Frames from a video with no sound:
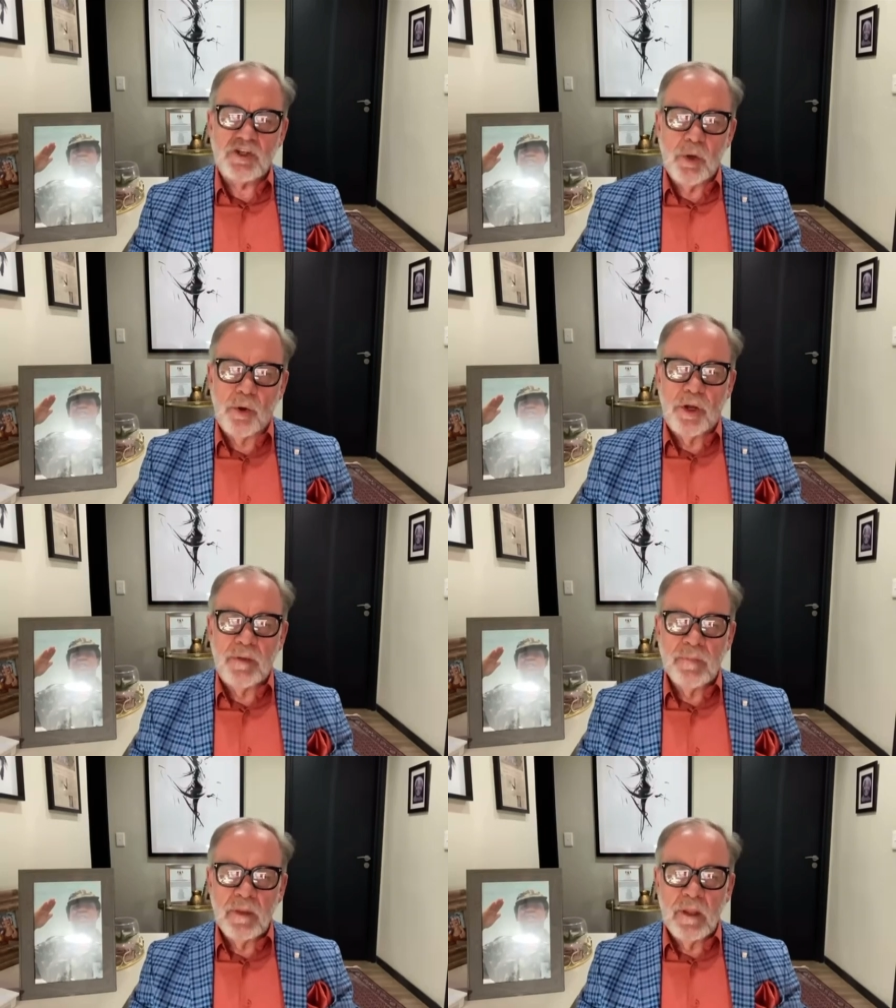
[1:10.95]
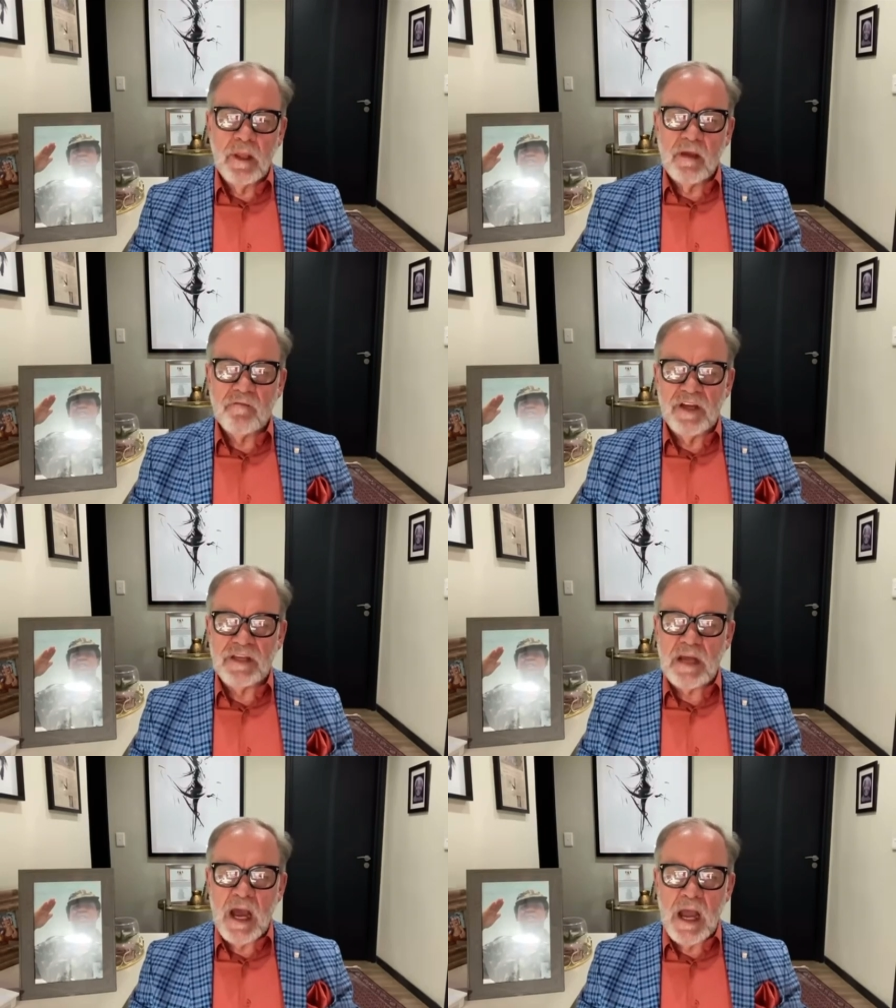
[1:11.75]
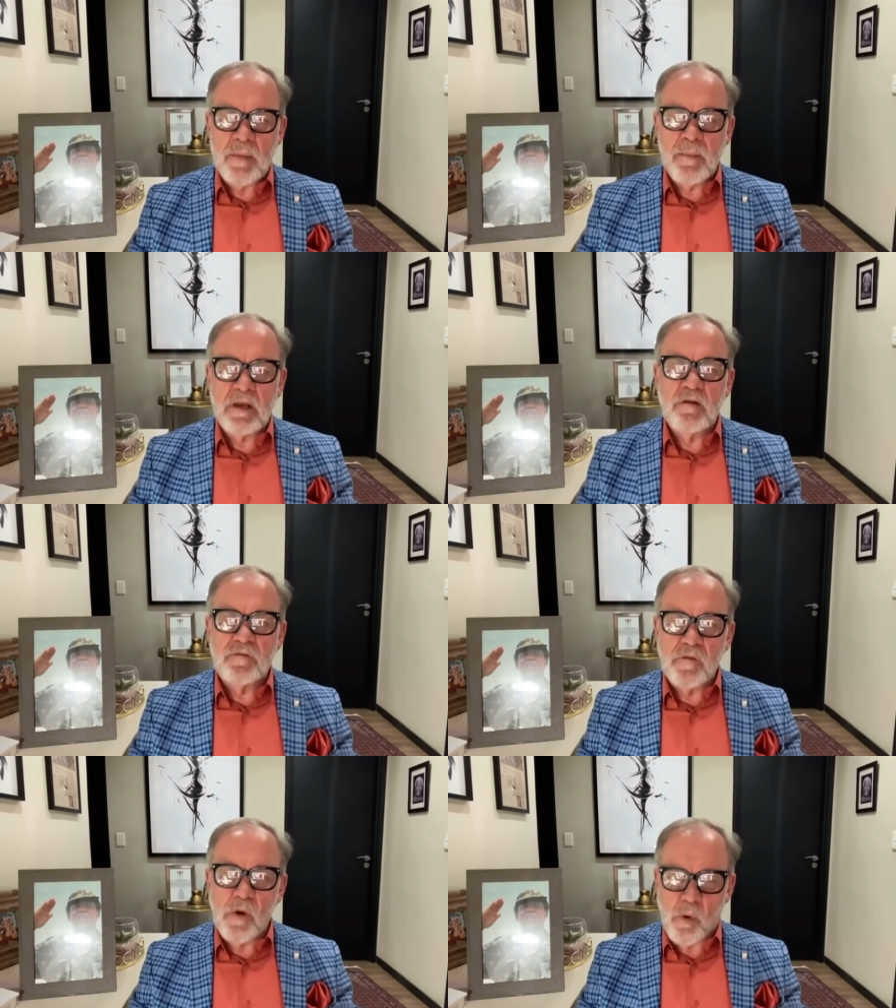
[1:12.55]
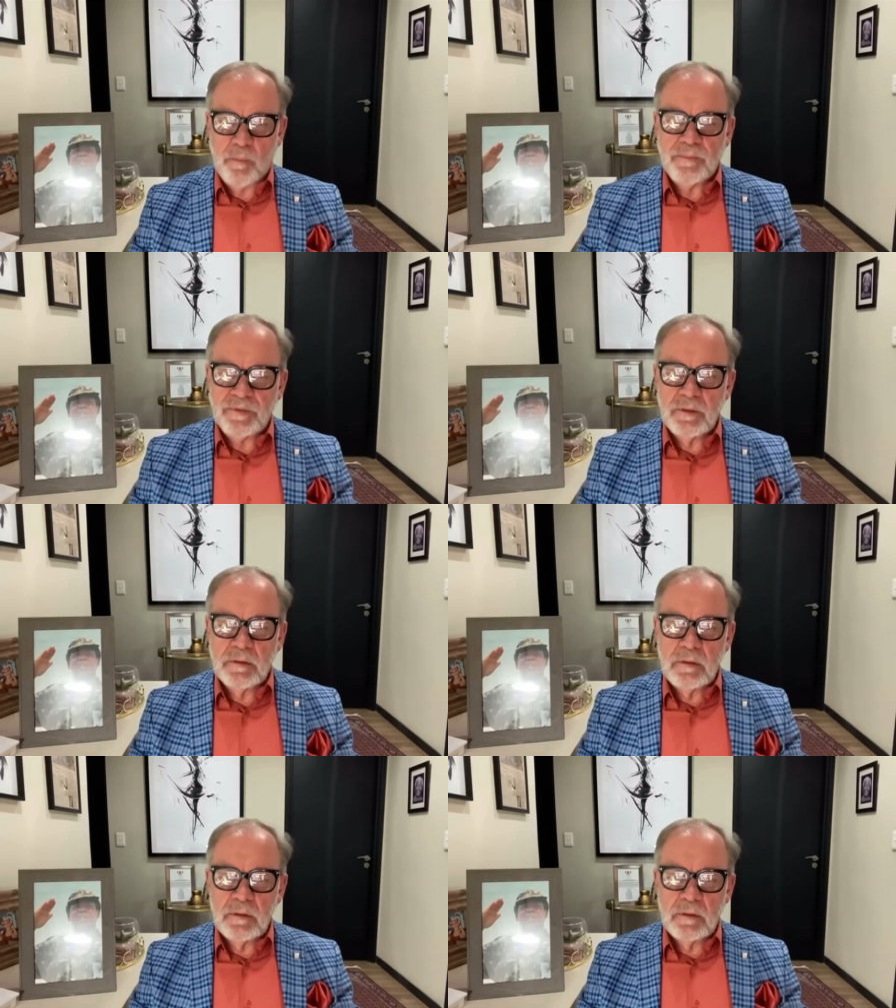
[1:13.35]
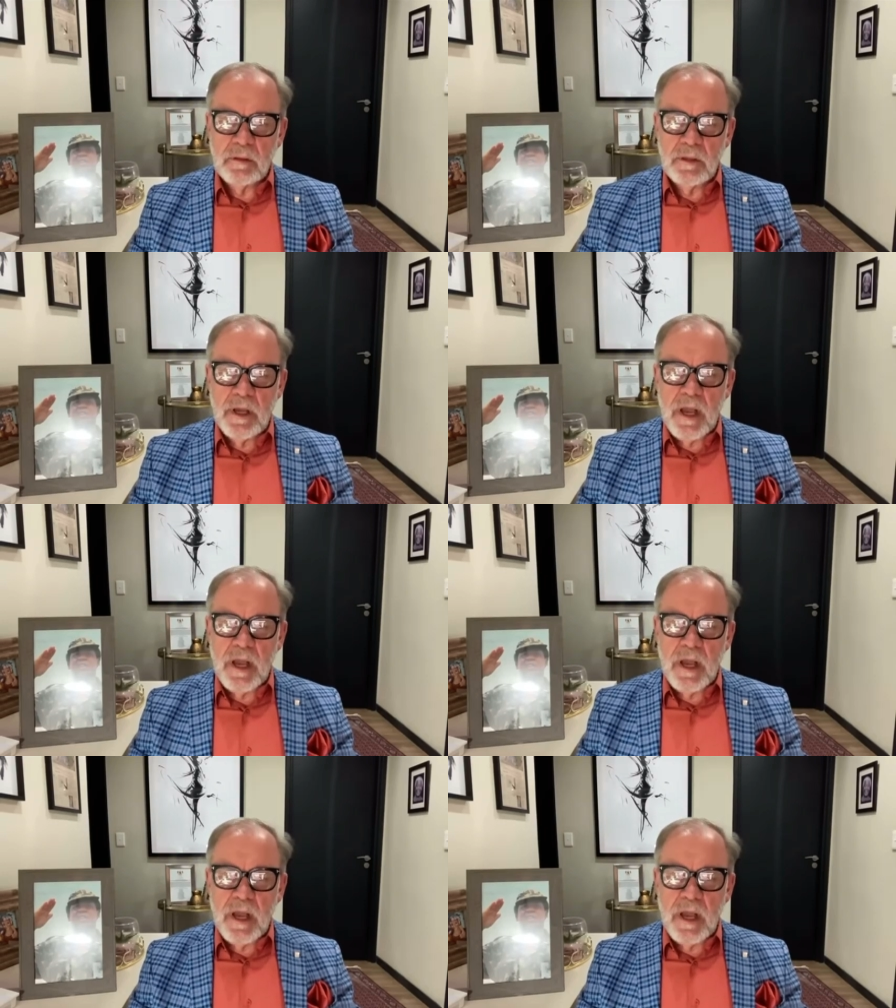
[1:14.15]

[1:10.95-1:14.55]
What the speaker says: to first ensure that I'm informed